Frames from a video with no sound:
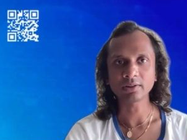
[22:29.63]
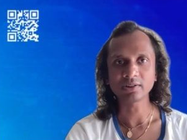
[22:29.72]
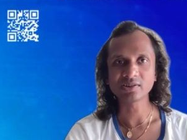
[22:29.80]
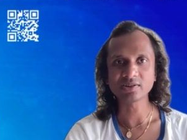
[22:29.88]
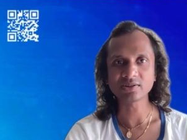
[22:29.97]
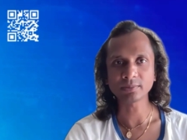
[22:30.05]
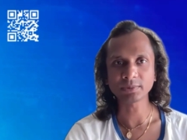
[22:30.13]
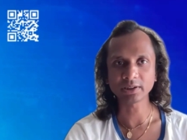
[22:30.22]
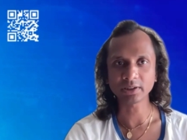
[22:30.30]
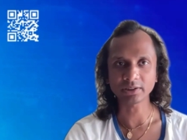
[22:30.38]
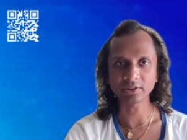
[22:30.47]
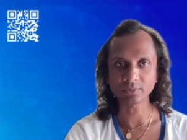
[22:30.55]
this is
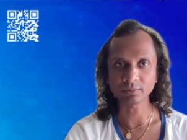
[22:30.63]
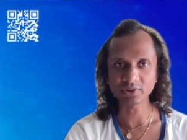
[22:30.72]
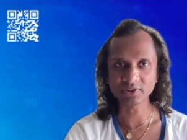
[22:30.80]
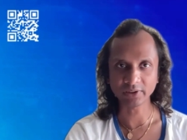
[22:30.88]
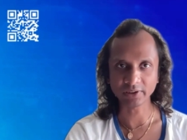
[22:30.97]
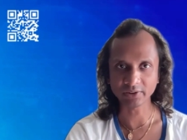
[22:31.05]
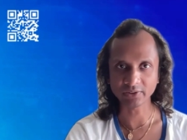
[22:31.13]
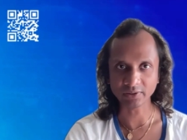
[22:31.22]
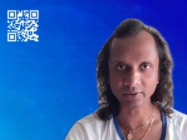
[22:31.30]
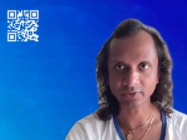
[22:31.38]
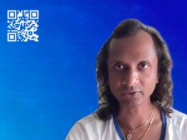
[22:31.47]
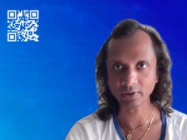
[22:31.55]
something that is missing in this
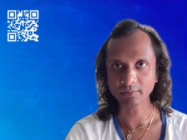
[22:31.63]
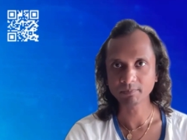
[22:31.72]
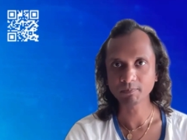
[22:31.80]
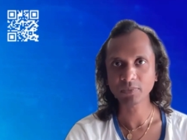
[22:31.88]
industry